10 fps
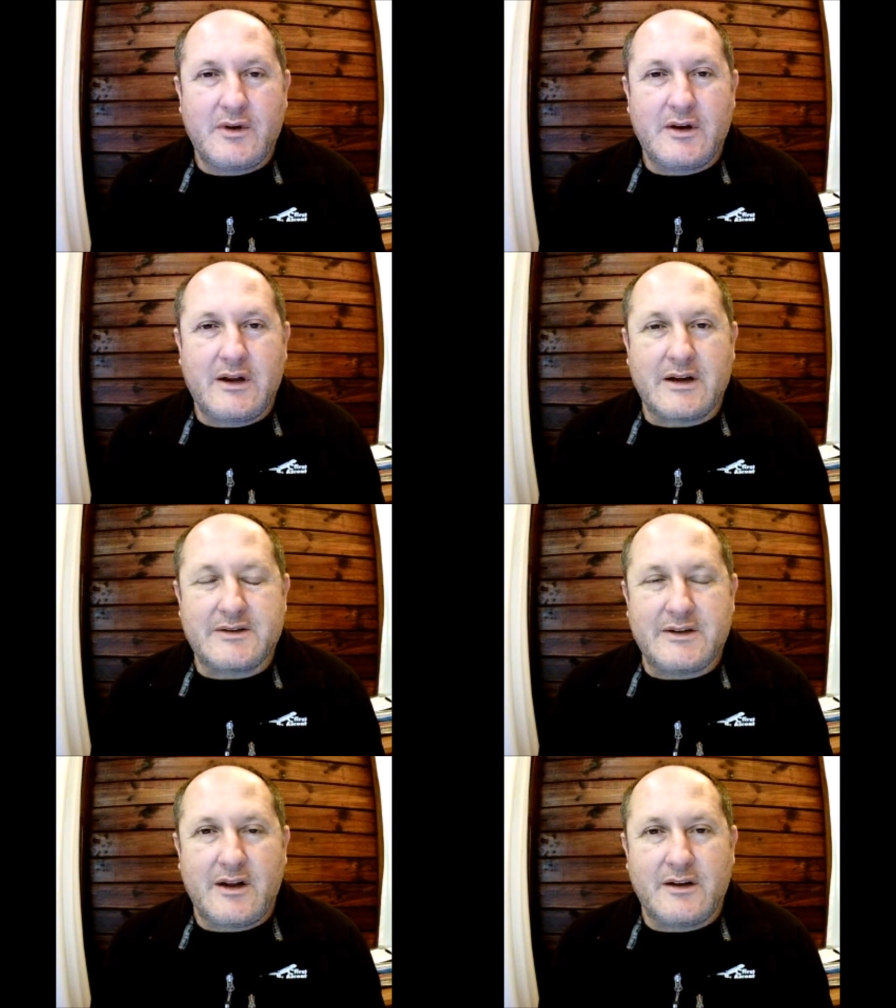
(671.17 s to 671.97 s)
Uh, like I
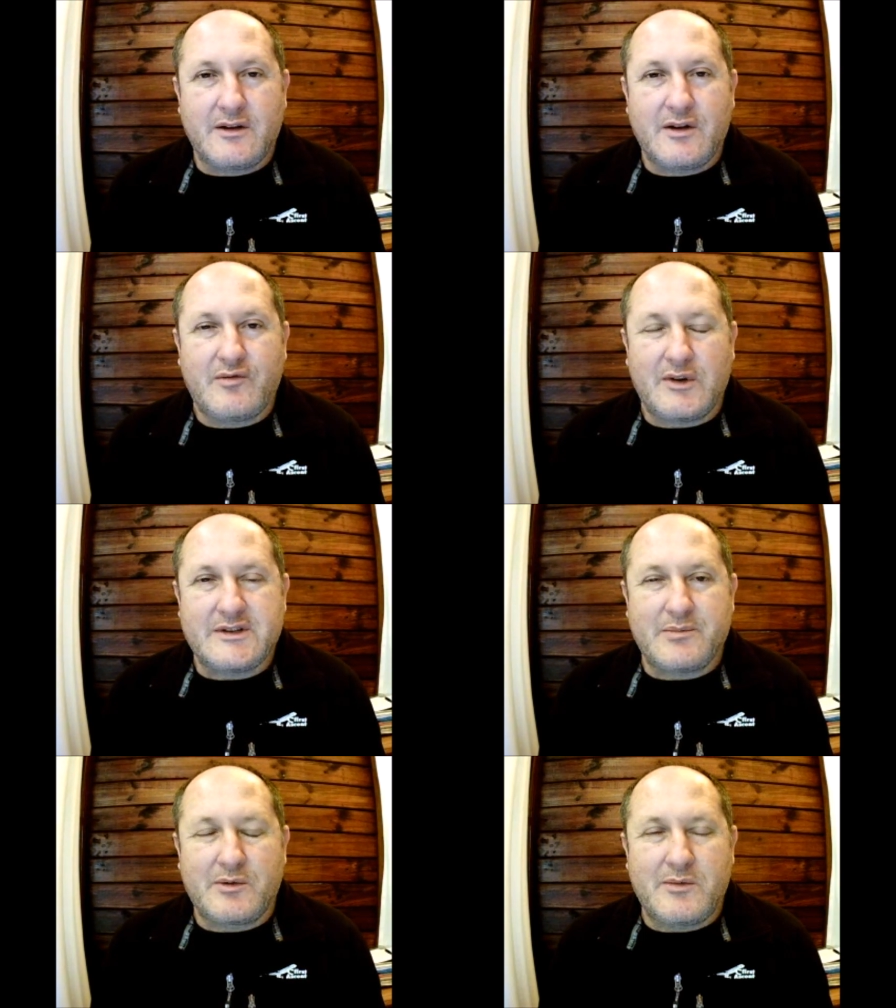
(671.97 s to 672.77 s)
said, I don't have
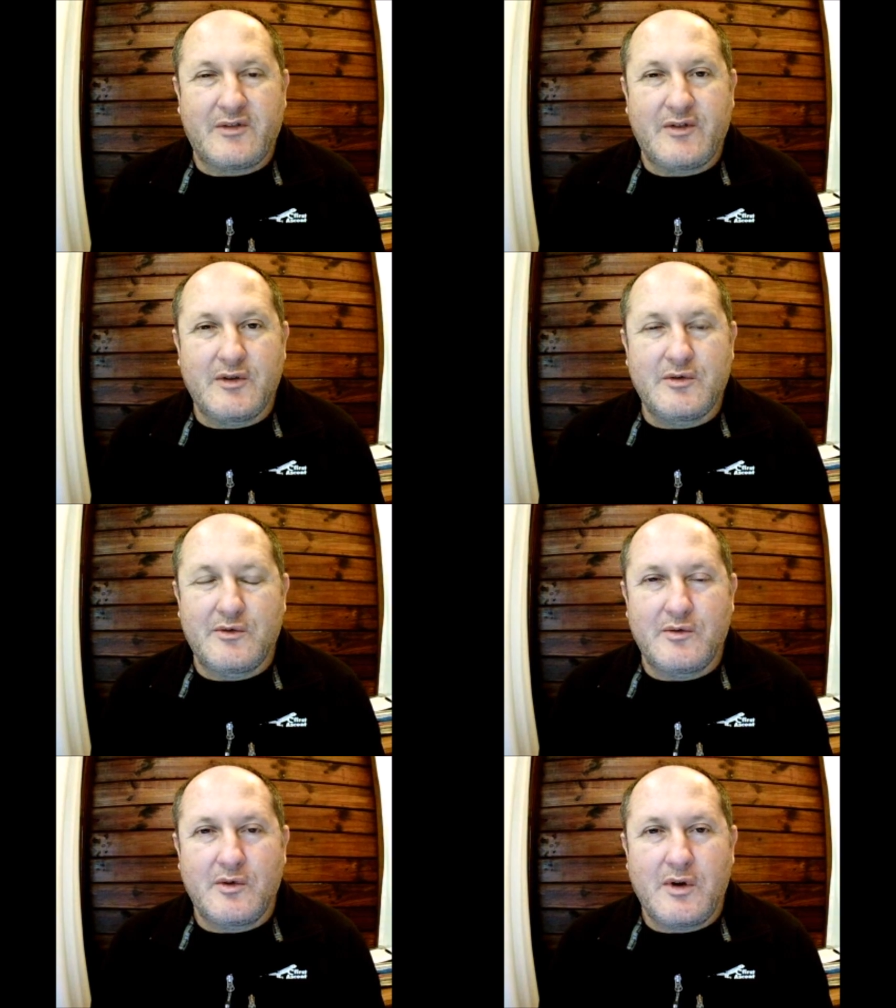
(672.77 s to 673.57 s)
WhatsApp on my
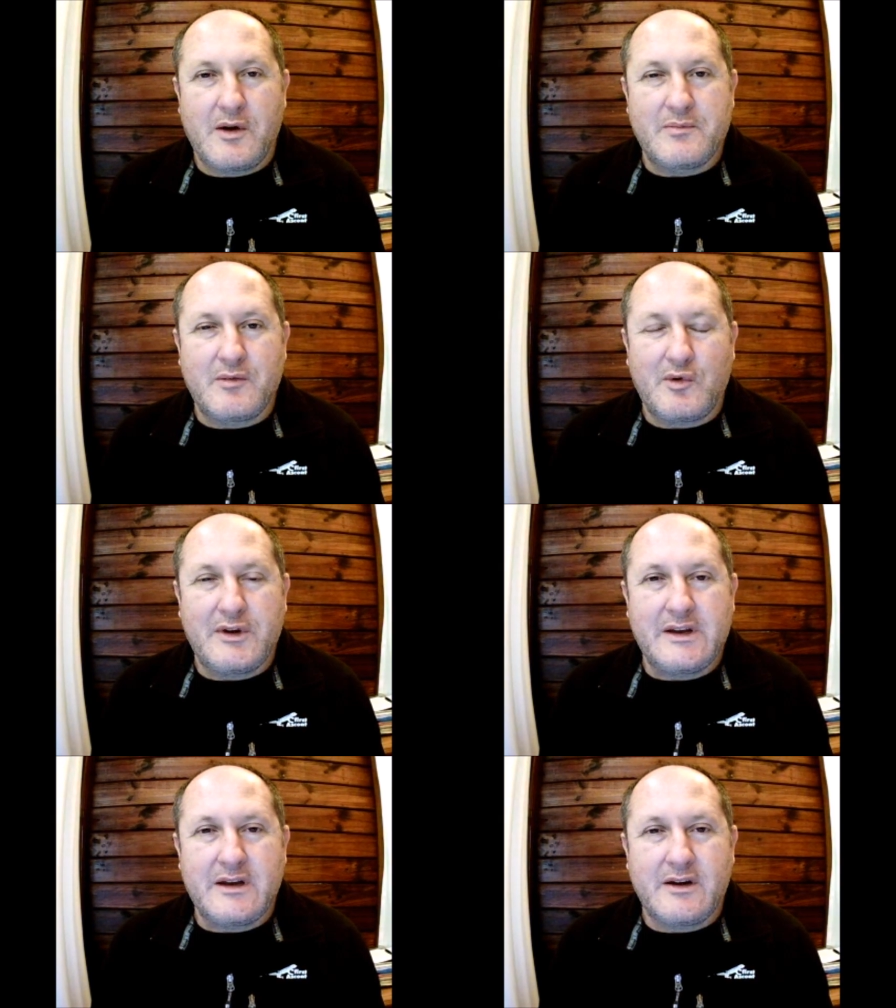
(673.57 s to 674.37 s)
phone um, or
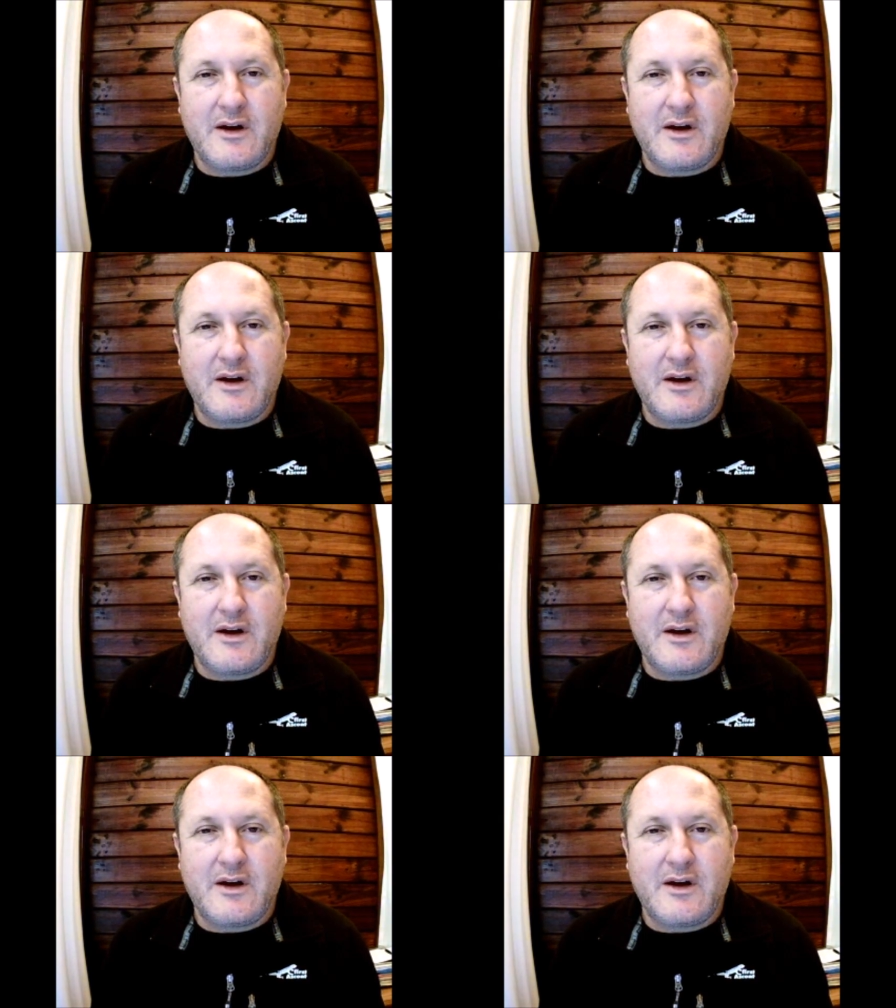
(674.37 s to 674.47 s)
any